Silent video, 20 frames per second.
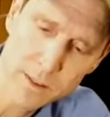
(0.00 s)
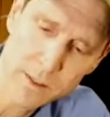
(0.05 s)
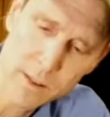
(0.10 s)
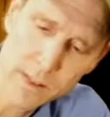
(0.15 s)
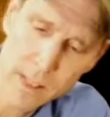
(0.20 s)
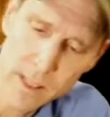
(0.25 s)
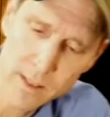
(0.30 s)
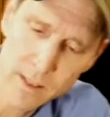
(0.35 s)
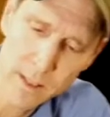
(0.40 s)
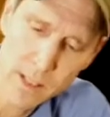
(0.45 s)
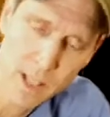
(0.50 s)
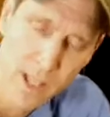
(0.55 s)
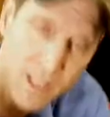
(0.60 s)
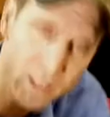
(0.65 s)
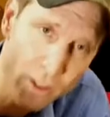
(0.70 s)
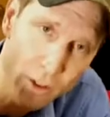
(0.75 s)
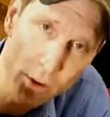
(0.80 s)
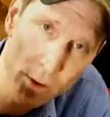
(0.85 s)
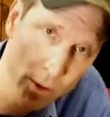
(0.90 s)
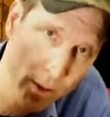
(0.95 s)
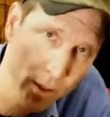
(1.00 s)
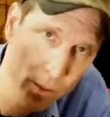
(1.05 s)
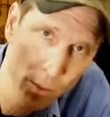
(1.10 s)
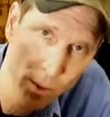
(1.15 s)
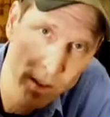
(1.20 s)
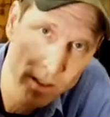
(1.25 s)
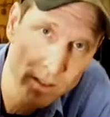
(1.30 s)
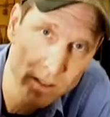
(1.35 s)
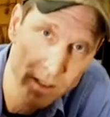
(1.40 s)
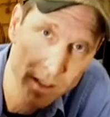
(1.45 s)
says it costs
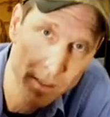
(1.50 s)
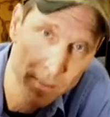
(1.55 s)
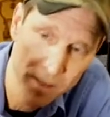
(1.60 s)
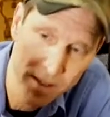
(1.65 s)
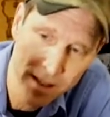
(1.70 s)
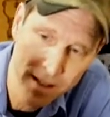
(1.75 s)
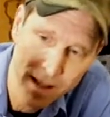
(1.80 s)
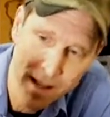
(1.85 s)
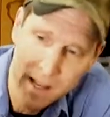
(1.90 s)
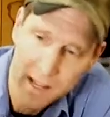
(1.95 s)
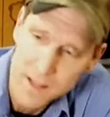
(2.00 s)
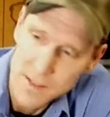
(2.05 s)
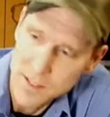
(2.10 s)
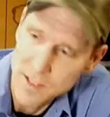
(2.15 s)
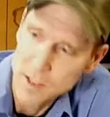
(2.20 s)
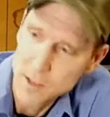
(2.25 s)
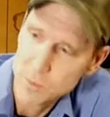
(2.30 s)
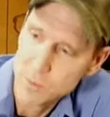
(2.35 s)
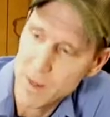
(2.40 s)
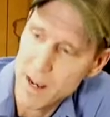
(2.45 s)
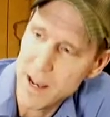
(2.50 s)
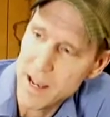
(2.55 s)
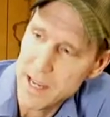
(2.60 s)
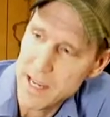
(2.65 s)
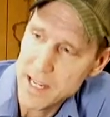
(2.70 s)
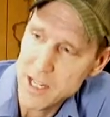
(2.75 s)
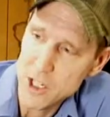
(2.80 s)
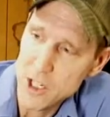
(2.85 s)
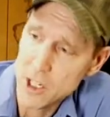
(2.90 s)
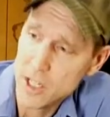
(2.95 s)
31 something. This is by
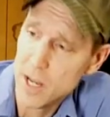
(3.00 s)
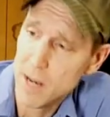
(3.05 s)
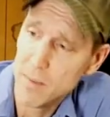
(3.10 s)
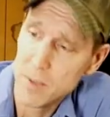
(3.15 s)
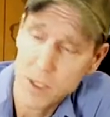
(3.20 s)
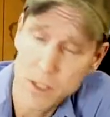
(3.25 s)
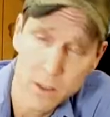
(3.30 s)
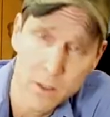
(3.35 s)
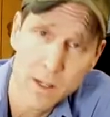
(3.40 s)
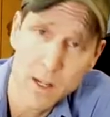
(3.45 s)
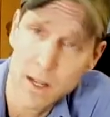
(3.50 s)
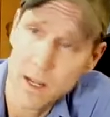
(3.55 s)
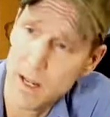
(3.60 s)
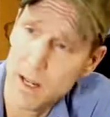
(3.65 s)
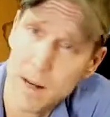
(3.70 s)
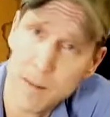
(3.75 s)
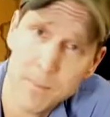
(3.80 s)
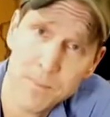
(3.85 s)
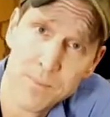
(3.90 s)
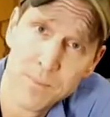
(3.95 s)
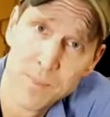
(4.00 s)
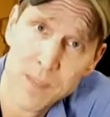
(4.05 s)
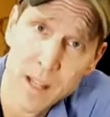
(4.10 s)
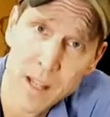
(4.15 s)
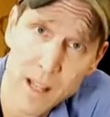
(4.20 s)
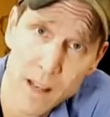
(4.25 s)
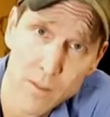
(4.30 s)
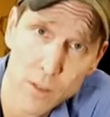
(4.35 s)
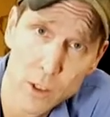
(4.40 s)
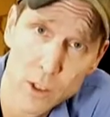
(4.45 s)
EGW,
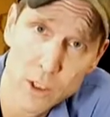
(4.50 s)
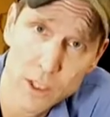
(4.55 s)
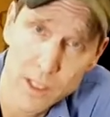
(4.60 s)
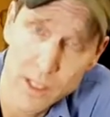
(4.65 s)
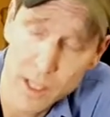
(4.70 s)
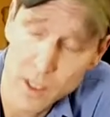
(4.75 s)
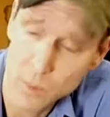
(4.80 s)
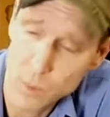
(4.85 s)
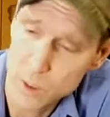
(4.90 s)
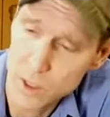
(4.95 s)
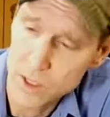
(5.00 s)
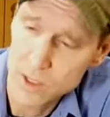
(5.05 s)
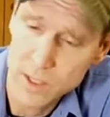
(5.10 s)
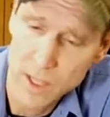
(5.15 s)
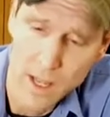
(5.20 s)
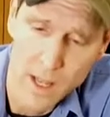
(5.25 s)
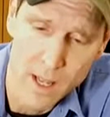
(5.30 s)
Evolution Gunworks.